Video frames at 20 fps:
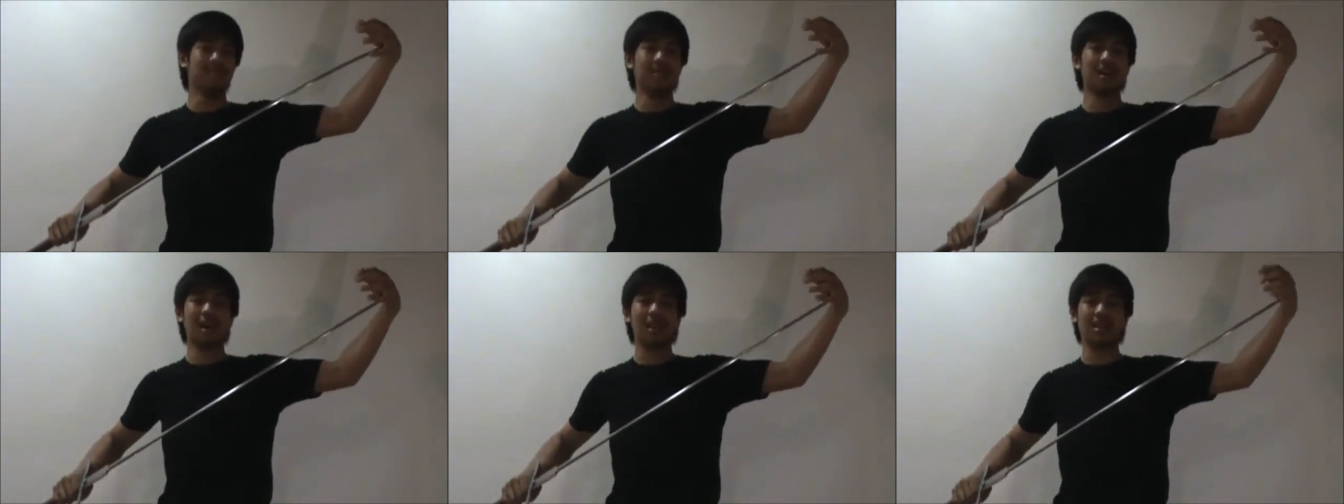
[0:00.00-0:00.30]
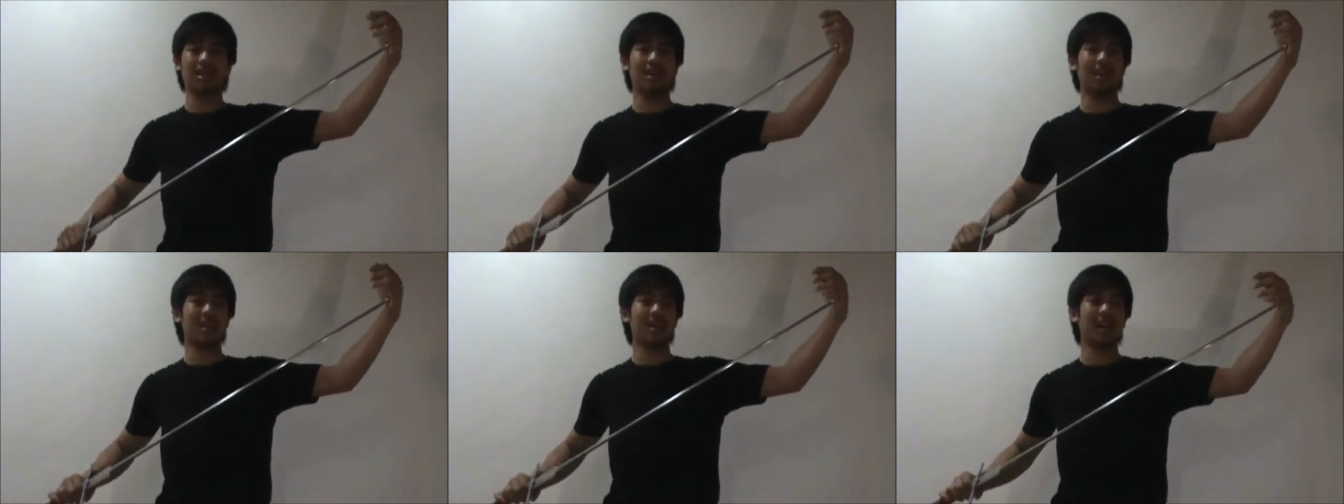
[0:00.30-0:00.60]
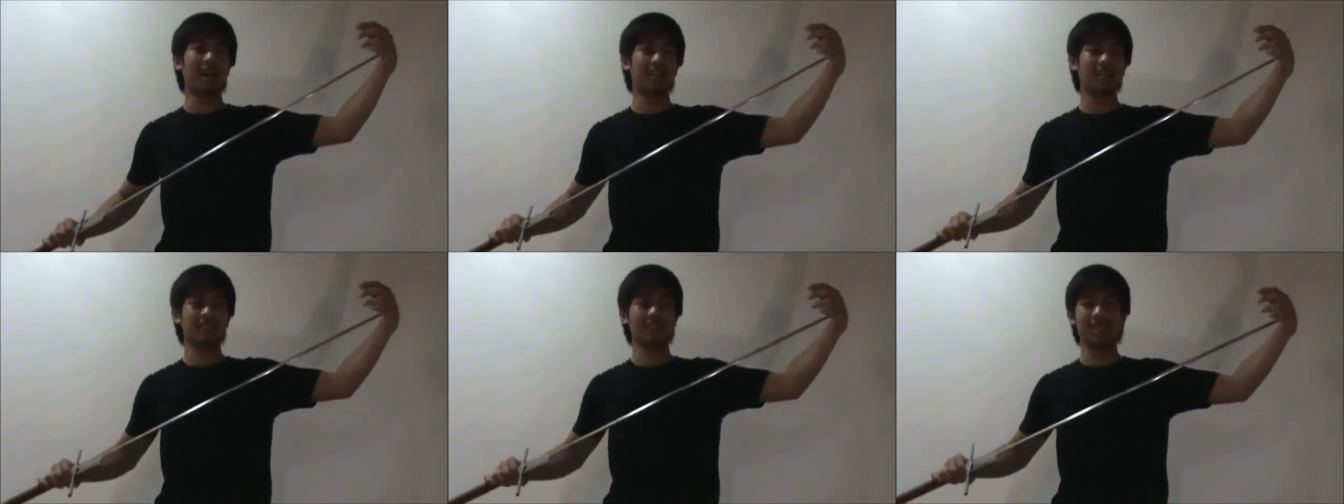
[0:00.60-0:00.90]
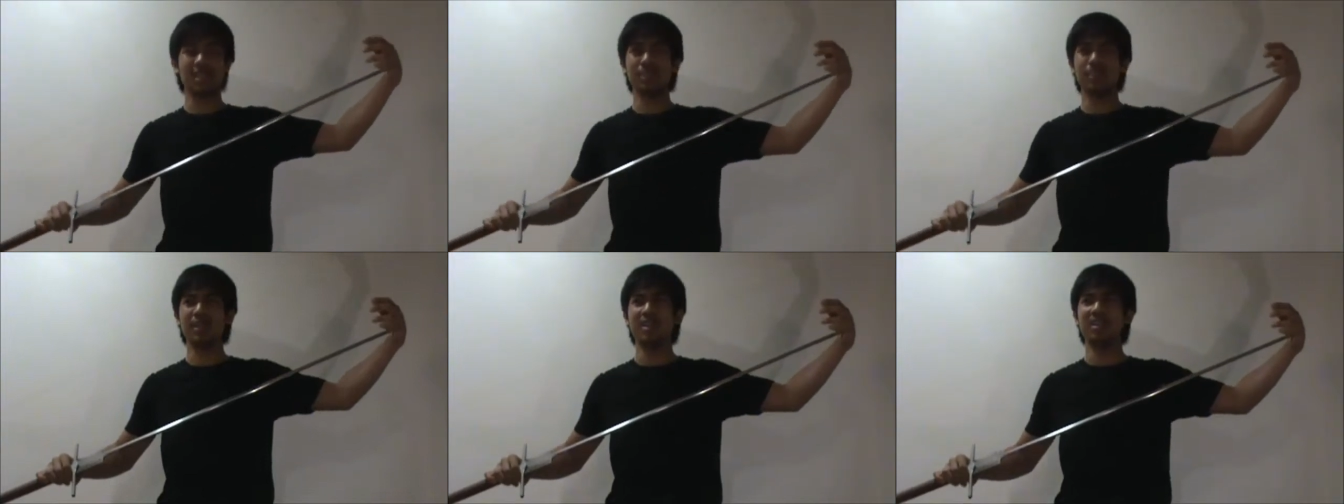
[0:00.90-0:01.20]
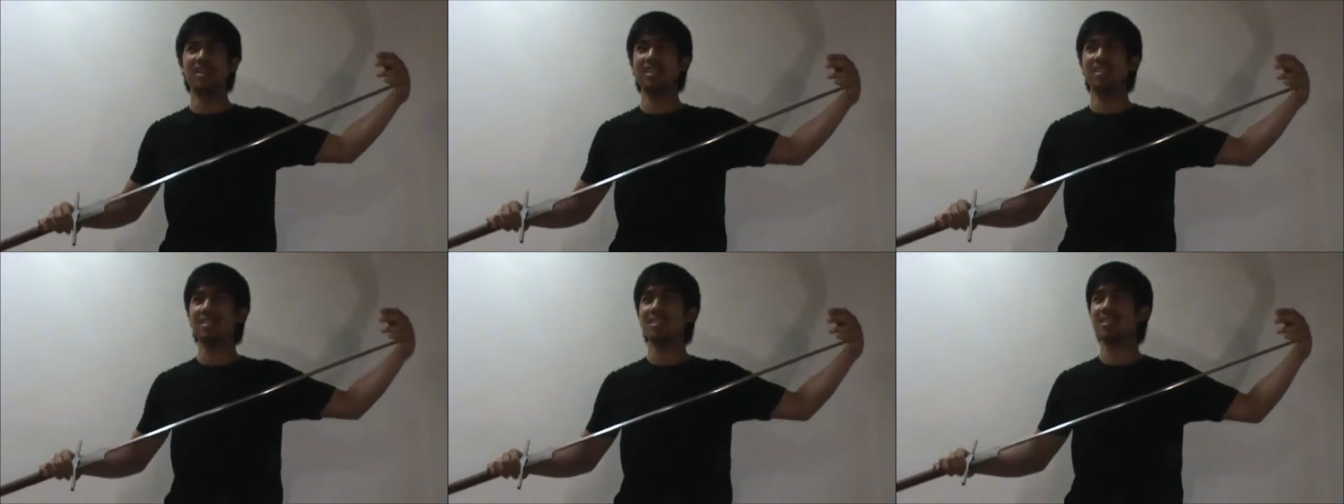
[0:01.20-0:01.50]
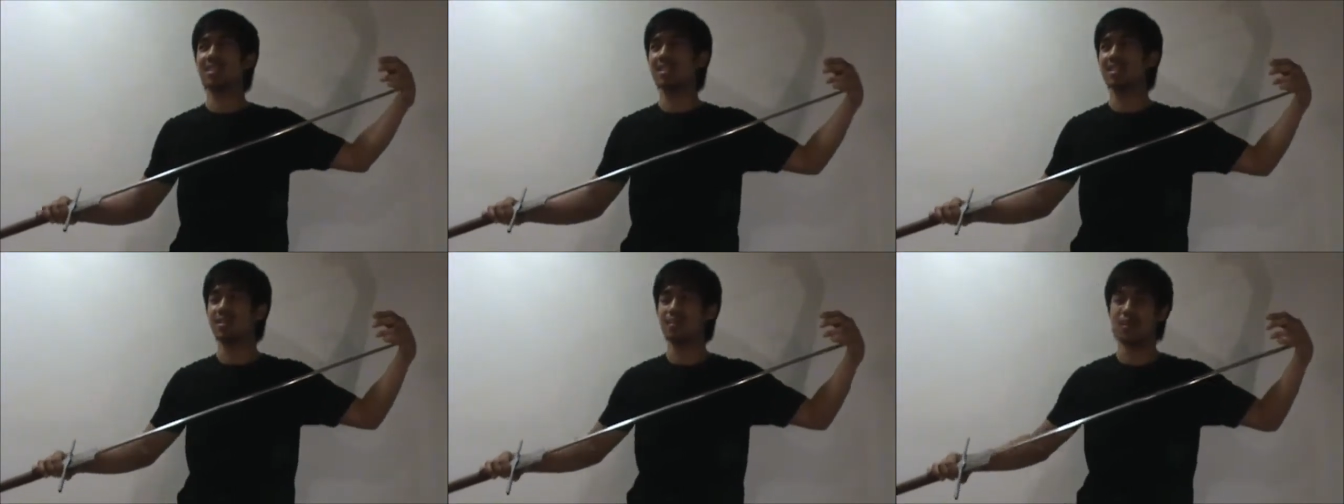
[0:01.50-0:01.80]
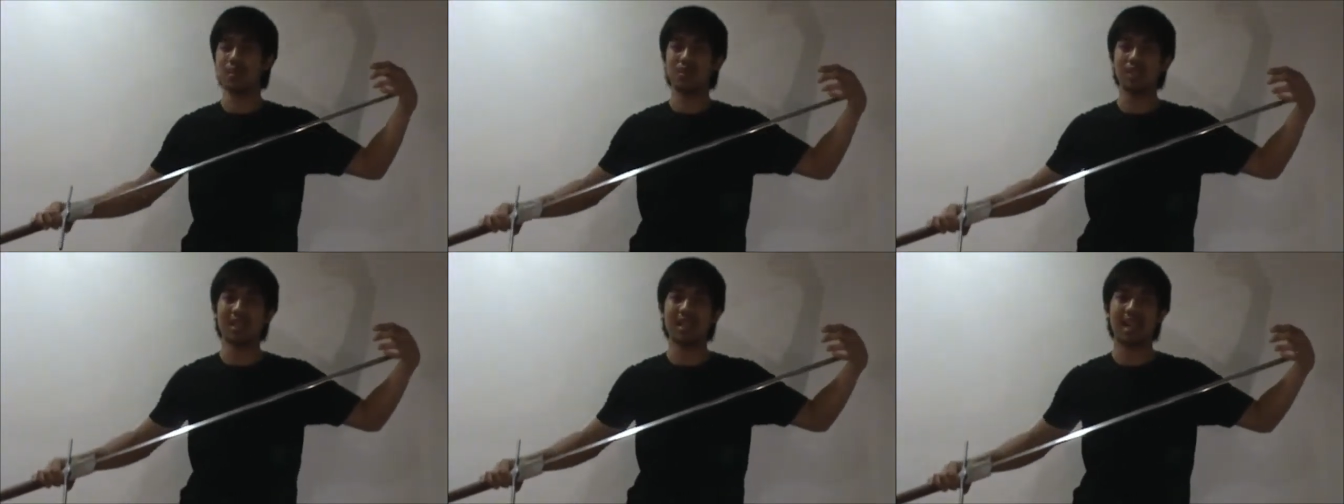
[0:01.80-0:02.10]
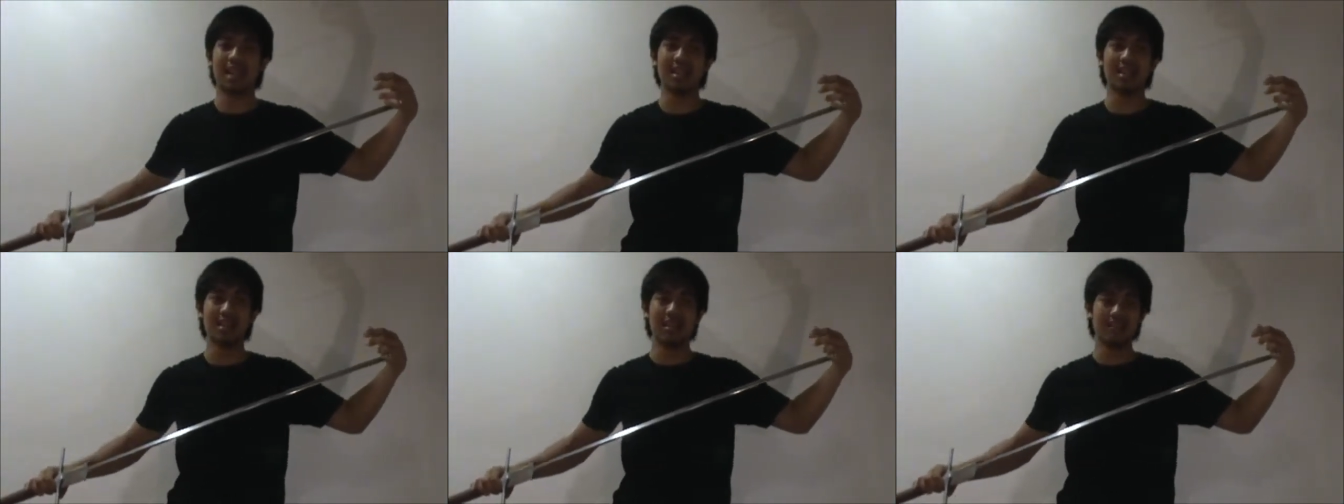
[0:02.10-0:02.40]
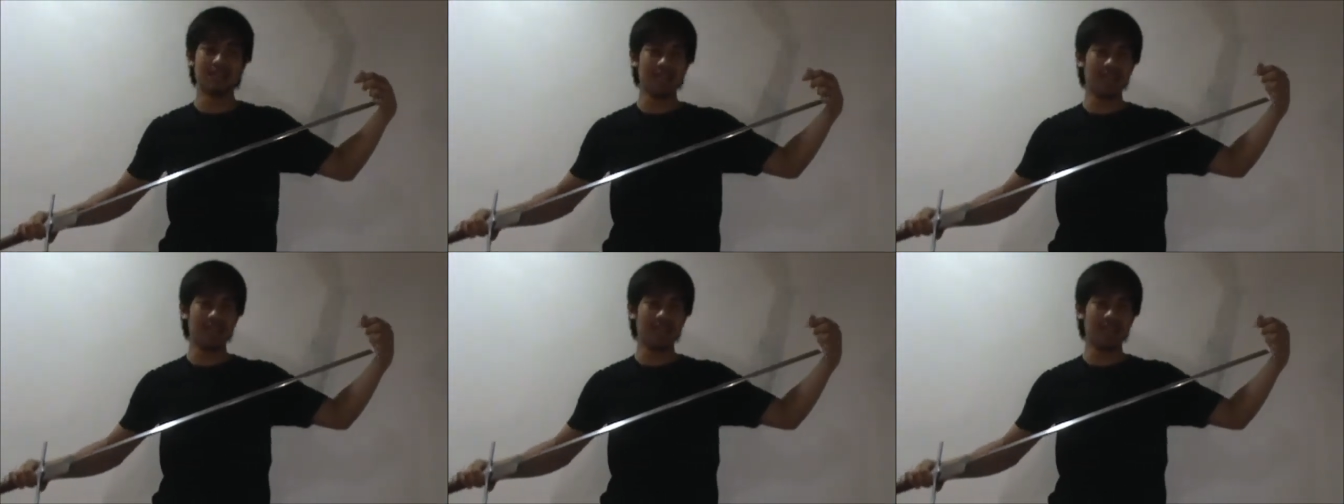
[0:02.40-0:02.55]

not a lot of experience, I suppose, in handling